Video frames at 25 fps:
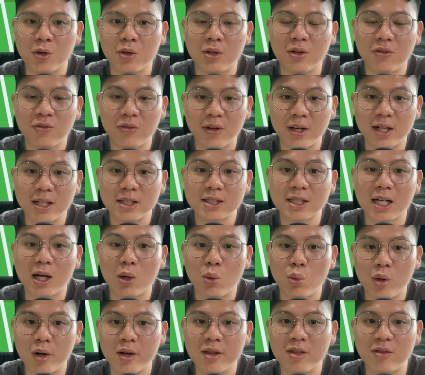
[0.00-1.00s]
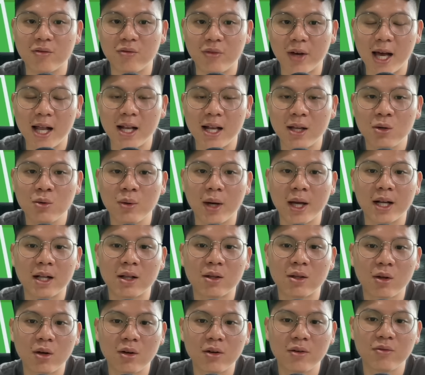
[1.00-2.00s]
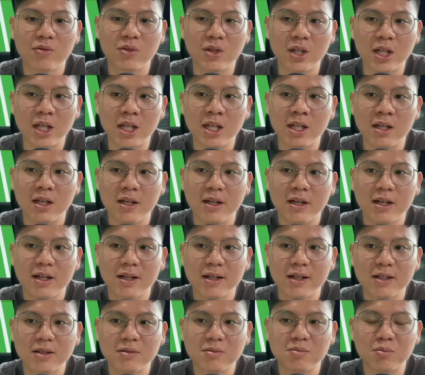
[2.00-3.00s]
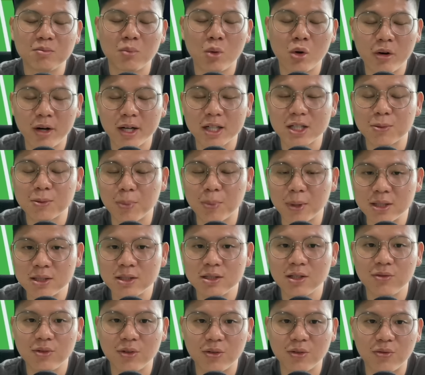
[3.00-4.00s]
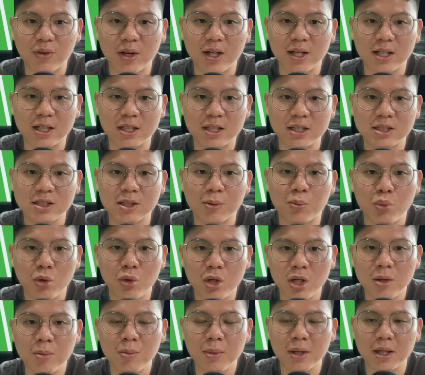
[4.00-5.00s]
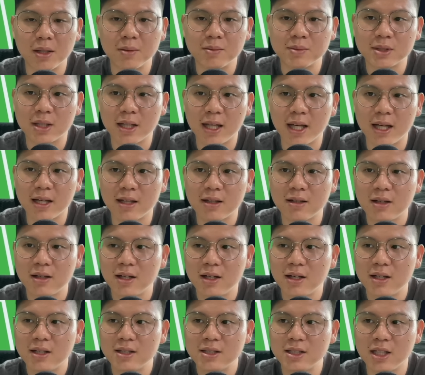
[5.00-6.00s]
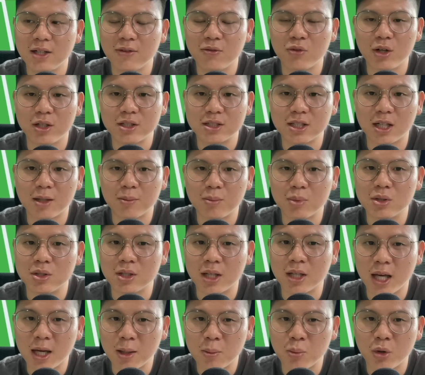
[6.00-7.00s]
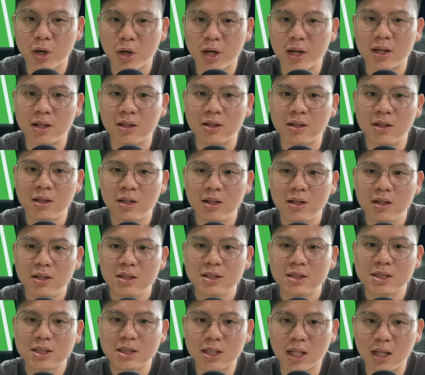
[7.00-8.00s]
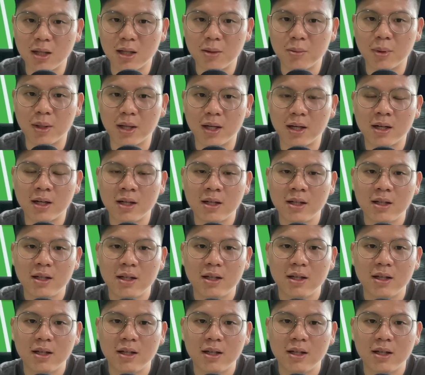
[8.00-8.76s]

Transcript: defenders are worth value, and a lot of the more expensive defenders, the premiums, like, say, for example, Gabriel, Saliba,